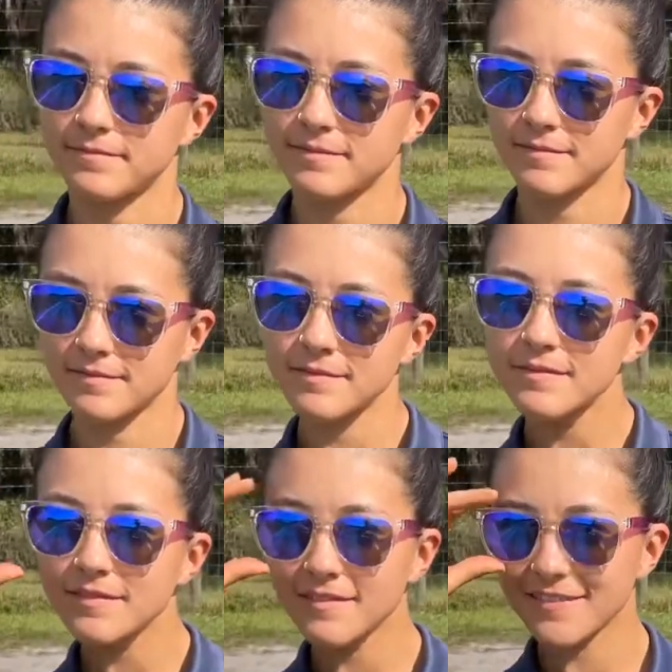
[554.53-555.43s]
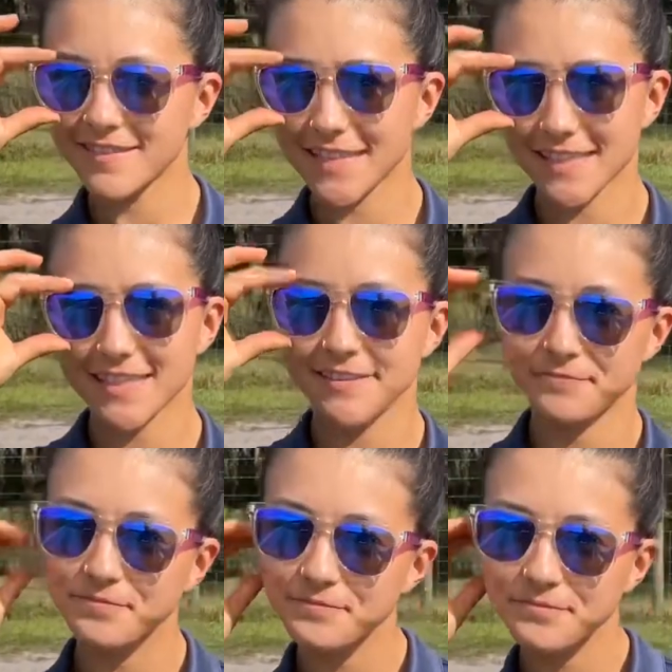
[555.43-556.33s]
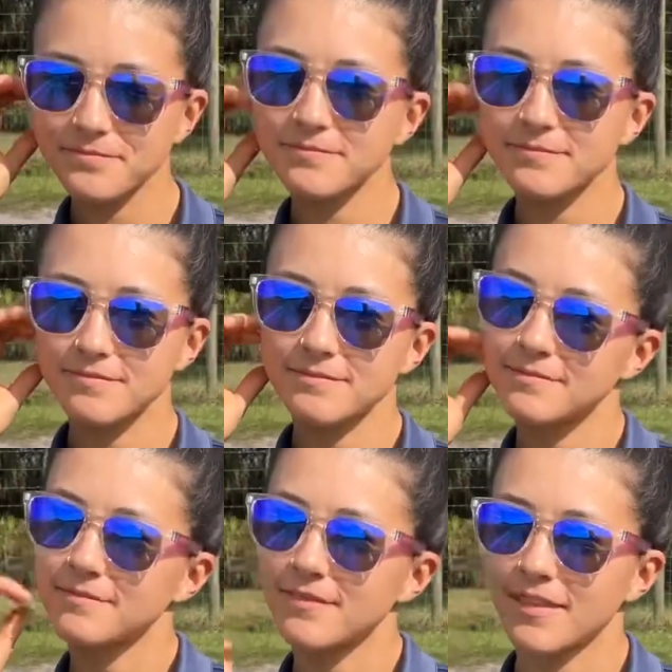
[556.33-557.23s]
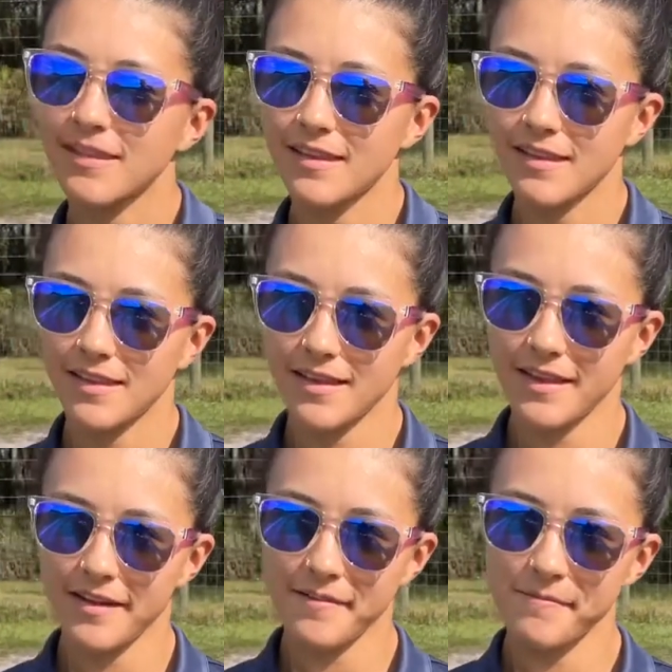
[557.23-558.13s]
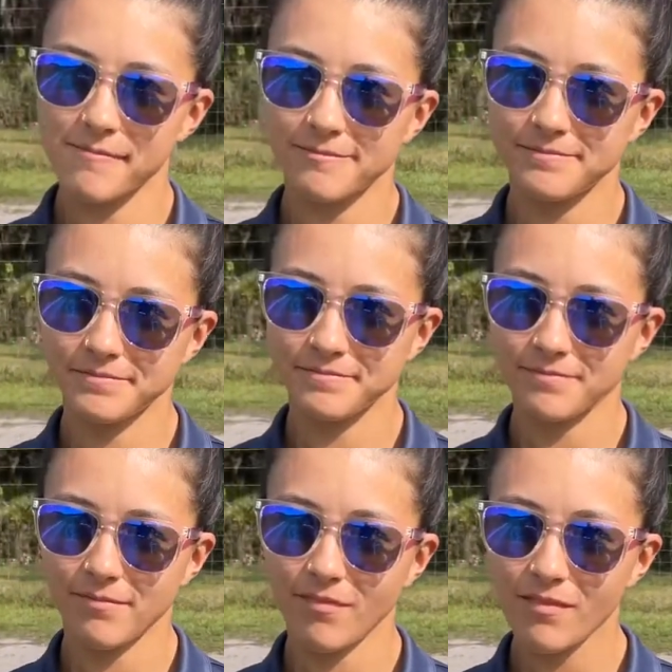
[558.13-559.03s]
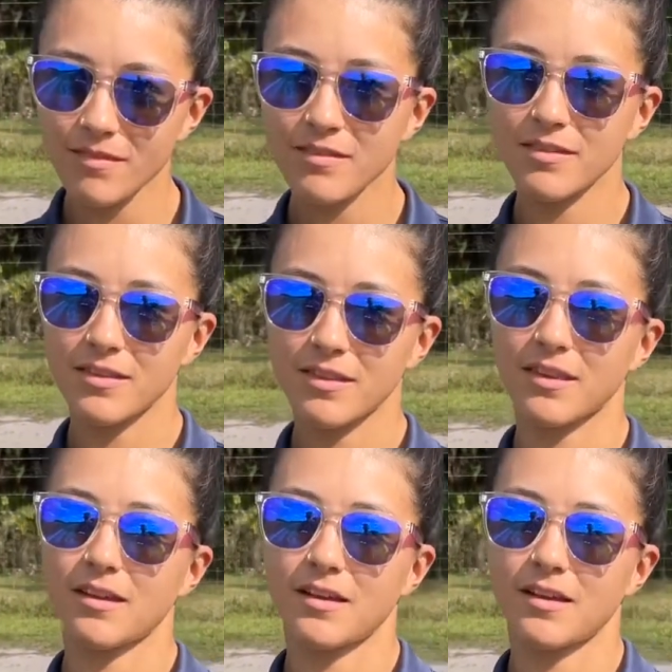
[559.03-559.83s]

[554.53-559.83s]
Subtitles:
have any plans to offer educational courses or maybe a volunteer program